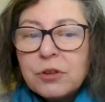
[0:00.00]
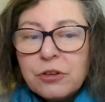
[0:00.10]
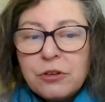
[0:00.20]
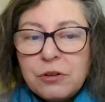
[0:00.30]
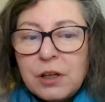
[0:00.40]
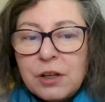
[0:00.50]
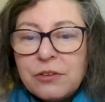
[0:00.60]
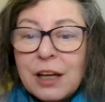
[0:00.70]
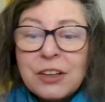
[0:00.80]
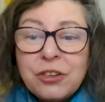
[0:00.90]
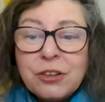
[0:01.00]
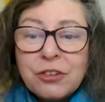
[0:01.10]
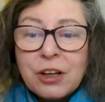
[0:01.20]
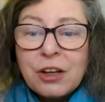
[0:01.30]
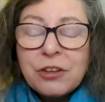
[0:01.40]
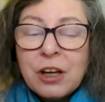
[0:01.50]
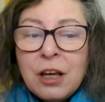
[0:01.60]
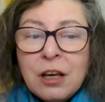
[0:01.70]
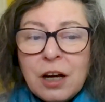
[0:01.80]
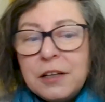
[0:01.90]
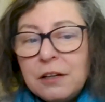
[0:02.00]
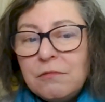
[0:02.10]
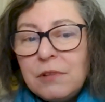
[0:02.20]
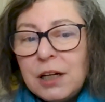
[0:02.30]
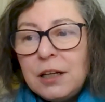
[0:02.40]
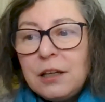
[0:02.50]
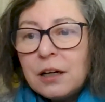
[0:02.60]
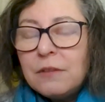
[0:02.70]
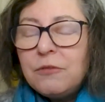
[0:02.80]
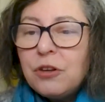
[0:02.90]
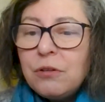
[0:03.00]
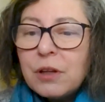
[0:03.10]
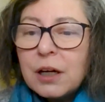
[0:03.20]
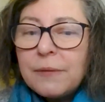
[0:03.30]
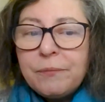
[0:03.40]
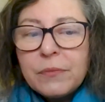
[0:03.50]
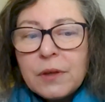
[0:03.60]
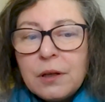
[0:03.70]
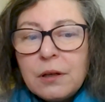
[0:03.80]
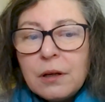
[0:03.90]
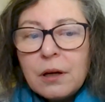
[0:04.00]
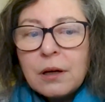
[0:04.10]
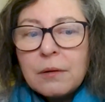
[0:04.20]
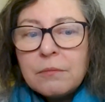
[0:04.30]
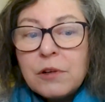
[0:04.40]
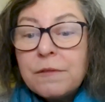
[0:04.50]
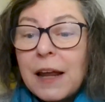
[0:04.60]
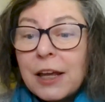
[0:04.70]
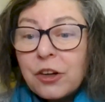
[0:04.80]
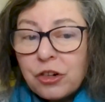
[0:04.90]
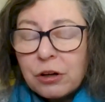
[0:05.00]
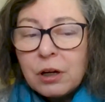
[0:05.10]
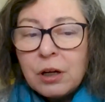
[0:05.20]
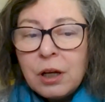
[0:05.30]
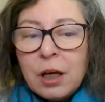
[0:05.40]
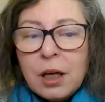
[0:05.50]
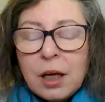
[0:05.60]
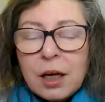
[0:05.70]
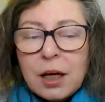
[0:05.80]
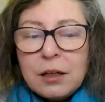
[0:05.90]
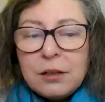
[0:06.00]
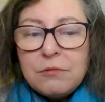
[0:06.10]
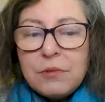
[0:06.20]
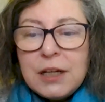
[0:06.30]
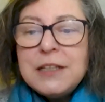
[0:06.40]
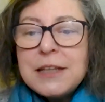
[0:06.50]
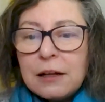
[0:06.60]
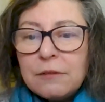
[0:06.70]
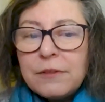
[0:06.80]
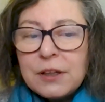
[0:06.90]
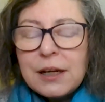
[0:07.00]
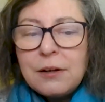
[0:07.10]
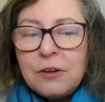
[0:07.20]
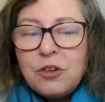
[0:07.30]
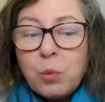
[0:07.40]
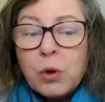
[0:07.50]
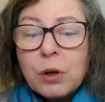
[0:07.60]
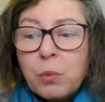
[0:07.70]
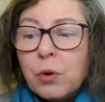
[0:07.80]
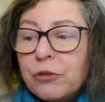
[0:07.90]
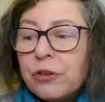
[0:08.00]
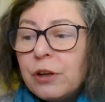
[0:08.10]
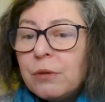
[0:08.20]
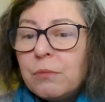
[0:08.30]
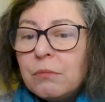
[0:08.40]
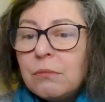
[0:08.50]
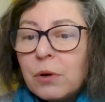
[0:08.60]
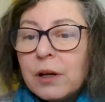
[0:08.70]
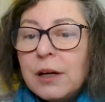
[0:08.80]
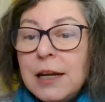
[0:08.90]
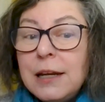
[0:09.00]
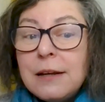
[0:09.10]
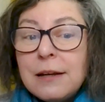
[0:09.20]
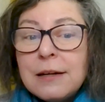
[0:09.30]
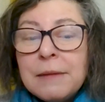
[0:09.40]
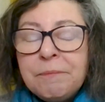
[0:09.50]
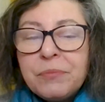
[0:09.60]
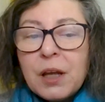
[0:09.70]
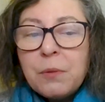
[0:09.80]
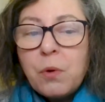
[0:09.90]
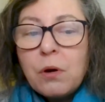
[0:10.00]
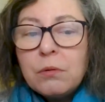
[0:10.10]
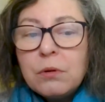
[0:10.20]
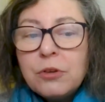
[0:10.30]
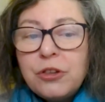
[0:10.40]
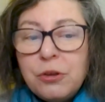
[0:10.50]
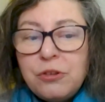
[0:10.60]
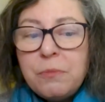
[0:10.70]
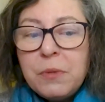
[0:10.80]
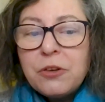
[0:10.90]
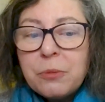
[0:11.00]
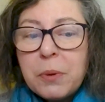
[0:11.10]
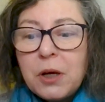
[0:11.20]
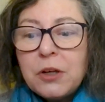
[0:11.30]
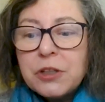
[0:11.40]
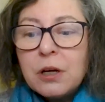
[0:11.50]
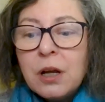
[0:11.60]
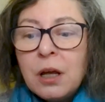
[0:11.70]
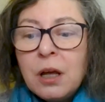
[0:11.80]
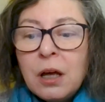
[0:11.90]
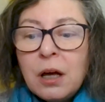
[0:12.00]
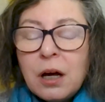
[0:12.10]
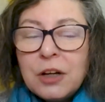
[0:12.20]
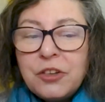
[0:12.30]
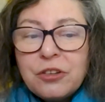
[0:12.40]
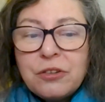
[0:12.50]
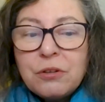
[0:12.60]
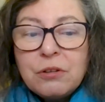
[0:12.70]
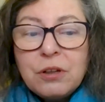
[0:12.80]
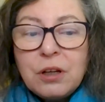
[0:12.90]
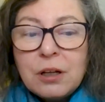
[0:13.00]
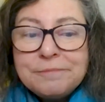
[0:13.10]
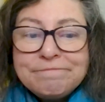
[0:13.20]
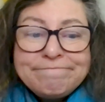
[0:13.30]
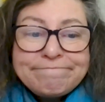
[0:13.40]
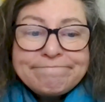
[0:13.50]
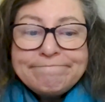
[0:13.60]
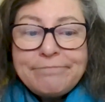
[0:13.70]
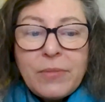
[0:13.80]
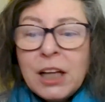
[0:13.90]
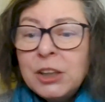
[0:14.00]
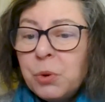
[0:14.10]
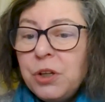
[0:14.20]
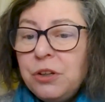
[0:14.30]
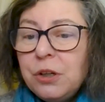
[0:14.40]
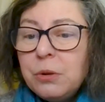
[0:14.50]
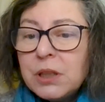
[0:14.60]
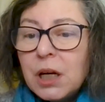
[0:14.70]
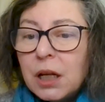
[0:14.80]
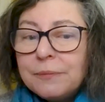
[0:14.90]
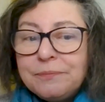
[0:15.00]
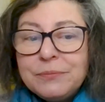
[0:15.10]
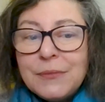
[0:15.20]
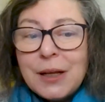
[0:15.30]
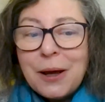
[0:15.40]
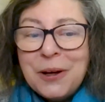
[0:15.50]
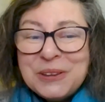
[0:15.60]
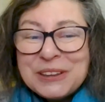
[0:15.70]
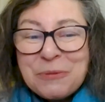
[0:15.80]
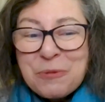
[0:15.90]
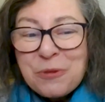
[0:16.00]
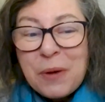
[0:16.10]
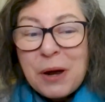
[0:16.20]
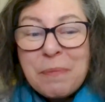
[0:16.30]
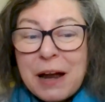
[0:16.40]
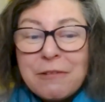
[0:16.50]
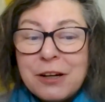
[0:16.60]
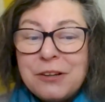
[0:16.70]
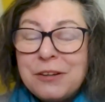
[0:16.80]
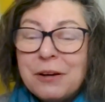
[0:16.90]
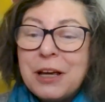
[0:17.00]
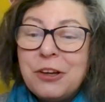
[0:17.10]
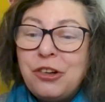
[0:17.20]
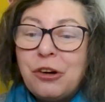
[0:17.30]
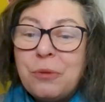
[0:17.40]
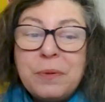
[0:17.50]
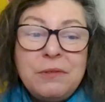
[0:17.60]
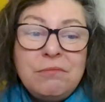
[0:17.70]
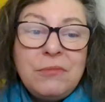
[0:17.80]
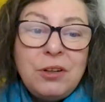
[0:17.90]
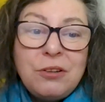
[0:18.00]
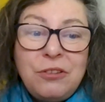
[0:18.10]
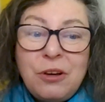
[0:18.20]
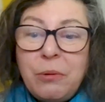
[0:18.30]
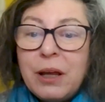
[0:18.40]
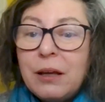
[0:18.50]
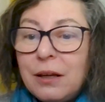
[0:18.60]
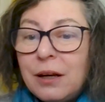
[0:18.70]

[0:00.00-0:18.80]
got to do this. That's success. I didn't really kind of do that reflection and really delving down into what I wanted and what I needed and what suited me as a person. I just thought, that's what you do, isn't it? Someone from my background, you go and get a job and you just do it.